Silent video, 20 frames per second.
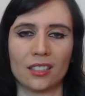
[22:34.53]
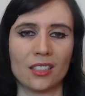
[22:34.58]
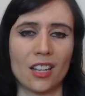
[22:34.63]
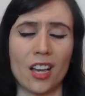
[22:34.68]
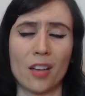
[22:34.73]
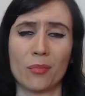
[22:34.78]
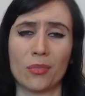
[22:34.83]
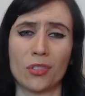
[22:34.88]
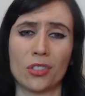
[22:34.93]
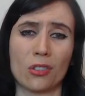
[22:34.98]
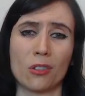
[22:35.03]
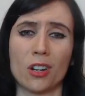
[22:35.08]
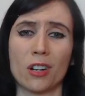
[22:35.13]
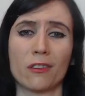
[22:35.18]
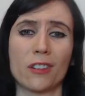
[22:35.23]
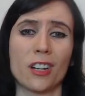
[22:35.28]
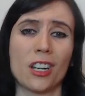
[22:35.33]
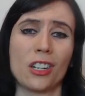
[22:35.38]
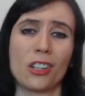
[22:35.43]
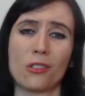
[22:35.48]
I'm
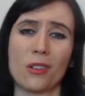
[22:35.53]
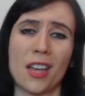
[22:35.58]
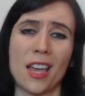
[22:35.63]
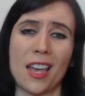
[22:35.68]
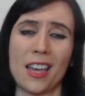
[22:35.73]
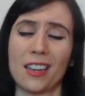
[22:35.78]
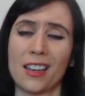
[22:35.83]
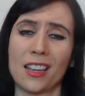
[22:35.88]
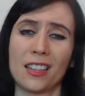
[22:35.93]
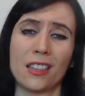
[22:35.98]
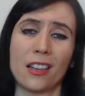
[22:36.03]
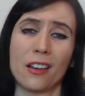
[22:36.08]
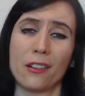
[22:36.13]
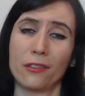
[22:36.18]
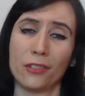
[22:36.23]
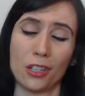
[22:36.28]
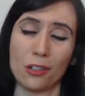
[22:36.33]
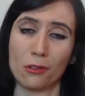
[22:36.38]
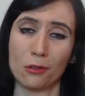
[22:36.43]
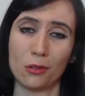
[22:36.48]
sorry, Radiohead, I
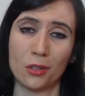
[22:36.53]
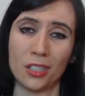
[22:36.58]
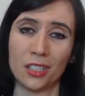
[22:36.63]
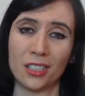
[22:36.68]
love you.